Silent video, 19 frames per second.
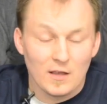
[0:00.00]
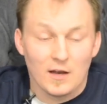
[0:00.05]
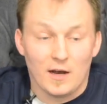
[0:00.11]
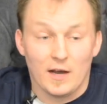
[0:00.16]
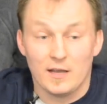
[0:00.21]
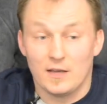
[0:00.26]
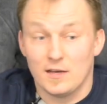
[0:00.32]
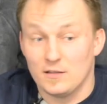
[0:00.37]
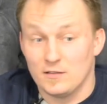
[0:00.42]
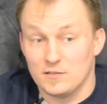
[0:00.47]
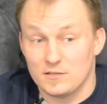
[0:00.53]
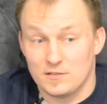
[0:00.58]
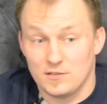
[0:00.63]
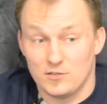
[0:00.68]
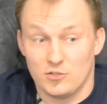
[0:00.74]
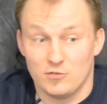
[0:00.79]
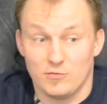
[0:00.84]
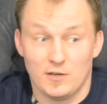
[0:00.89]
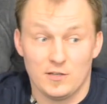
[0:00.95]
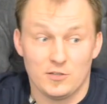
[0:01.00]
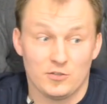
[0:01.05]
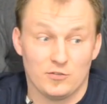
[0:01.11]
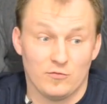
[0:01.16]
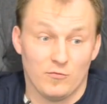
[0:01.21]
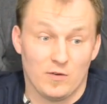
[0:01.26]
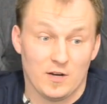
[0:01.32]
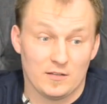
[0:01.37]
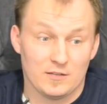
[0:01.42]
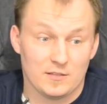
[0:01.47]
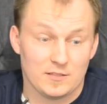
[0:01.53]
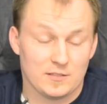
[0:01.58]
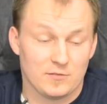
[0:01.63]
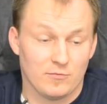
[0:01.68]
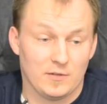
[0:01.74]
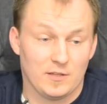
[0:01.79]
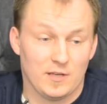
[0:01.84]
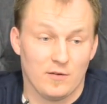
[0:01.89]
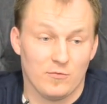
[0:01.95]
I had a situation once
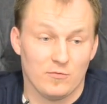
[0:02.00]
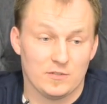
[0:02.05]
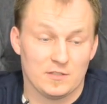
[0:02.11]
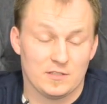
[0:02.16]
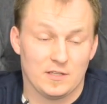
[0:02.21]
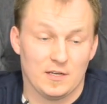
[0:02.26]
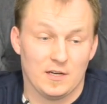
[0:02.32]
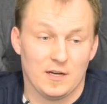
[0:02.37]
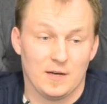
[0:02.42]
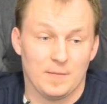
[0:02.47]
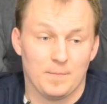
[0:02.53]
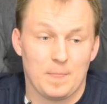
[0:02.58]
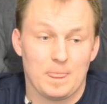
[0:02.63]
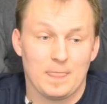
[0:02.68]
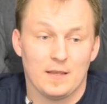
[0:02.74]
when I was uh,